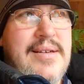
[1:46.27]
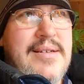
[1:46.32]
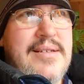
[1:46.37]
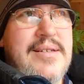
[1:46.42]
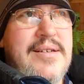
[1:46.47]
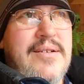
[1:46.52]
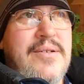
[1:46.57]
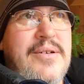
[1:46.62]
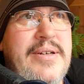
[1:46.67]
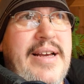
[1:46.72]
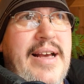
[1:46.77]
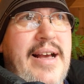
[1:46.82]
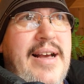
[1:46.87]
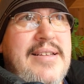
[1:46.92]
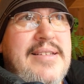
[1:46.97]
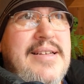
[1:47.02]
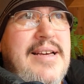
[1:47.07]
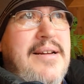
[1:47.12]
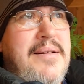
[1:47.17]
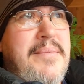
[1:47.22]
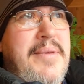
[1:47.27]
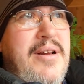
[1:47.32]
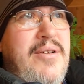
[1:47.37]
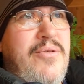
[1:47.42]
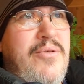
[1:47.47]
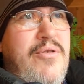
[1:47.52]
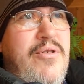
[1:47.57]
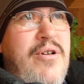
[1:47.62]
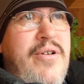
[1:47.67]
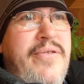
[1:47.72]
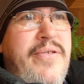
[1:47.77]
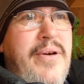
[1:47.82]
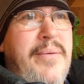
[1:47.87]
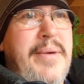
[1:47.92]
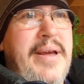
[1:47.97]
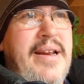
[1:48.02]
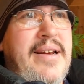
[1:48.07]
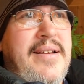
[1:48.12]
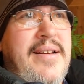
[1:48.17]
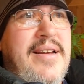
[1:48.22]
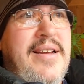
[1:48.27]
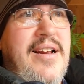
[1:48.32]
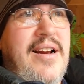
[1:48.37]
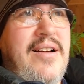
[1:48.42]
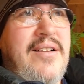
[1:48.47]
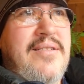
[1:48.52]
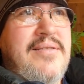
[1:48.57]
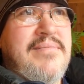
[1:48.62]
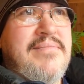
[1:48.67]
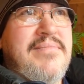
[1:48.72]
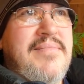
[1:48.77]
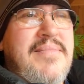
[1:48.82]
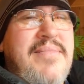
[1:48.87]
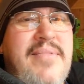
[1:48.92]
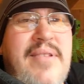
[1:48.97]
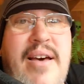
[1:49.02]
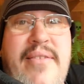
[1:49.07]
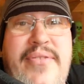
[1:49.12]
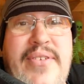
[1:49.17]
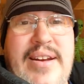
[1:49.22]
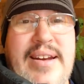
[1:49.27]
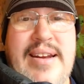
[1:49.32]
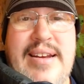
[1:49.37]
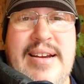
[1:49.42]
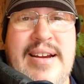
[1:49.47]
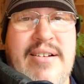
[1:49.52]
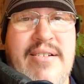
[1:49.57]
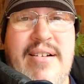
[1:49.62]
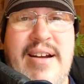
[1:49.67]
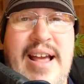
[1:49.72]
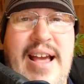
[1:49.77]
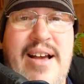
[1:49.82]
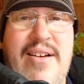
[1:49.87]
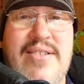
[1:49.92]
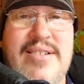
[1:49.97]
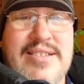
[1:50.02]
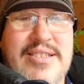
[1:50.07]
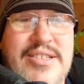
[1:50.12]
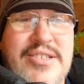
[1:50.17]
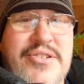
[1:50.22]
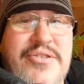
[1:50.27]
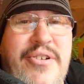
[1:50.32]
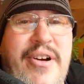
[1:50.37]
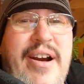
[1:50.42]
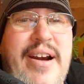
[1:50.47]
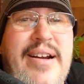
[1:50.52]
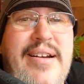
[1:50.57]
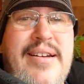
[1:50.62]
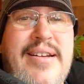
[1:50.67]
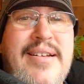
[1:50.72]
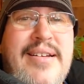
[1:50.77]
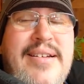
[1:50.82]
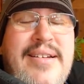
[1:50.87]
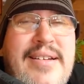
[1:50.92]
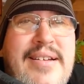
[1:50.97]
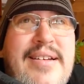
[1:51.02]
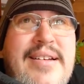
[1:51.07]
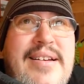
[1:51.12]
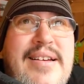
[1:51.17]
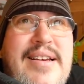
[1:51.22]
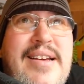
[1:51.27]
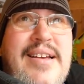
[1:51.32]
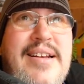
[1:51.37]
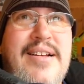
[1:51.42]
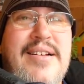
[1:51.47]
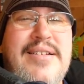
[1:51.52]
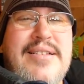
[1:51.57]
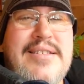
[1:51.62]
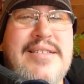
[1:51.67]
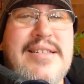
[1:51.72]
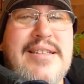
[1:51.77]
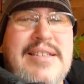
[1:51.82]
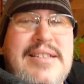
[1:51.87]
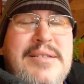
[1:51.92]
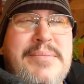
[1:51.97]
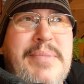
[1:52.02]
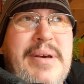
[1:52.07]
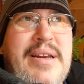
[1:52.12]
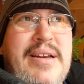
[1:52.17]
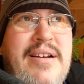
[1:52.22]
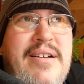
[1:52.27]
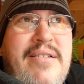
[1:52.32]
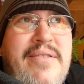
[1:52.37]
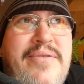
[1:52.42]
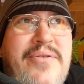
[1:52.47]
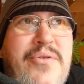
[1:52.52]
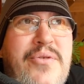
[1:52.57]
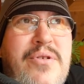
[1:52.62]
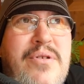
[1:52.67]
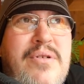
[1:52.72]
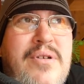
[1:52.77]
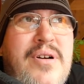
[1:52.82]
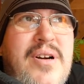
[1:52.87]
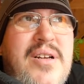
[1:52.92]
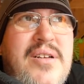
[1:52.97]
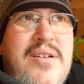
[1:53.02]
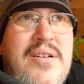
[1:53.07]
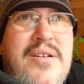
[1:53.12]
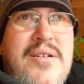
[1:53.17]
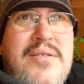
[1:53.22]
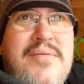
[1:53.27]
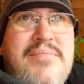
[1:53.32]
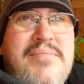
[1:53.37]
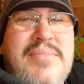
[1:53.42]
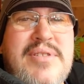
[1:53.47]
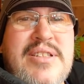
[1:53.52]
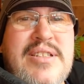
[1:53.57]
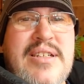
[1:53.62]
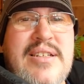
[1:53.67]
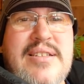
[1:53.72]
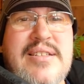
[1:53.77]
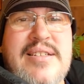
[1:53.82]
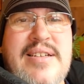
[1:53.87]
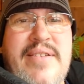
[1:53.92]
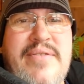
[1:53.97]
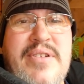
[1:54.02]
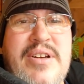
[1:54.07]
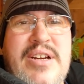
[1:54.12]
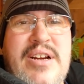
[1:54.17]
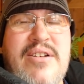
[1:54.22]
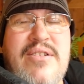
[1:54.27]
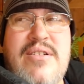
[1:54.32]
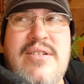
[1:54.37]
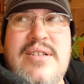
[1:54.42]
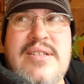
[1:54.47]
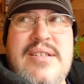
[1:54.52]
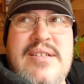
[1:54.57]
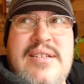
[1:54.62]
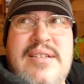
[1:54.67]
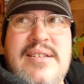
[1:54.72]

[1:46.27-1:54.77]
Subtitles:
So, yeah, it's got a metal roof. I mean, you know, nothing in here now is straight. You know, this thing's been here for, I don't know, 6-7 years.